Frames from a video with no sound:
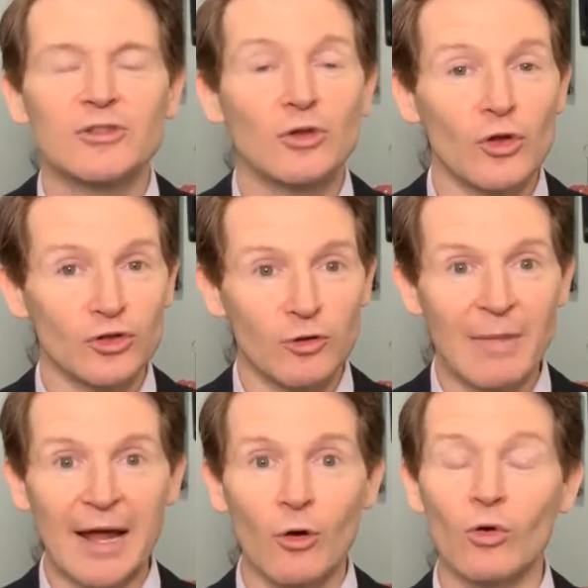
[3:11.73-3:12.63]
So those are
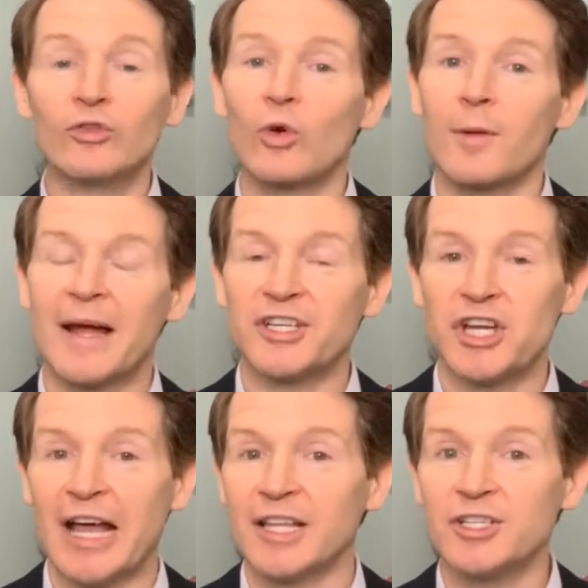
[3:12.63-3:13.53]
my goals. What are my
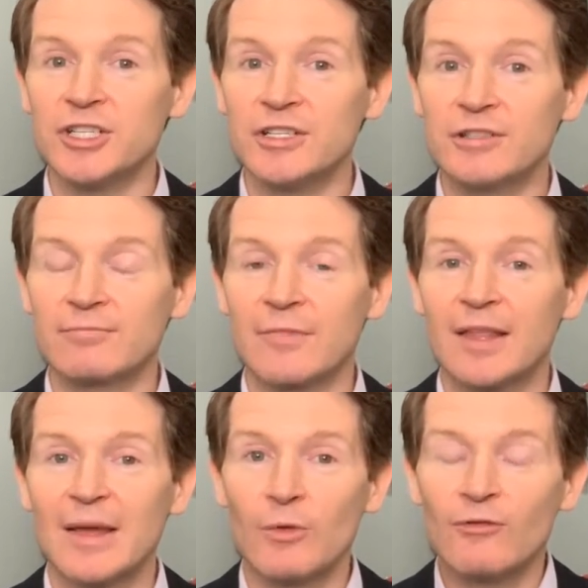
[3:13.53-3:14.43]
challenges
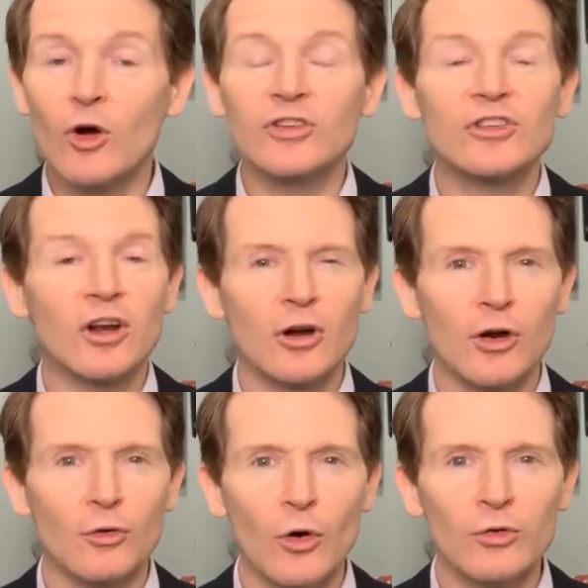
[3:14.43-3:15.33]
that we focus on in
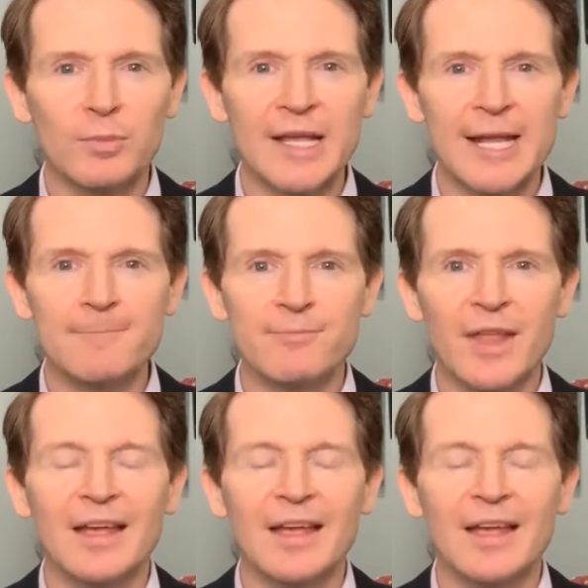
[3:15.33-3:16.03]
our growth plan?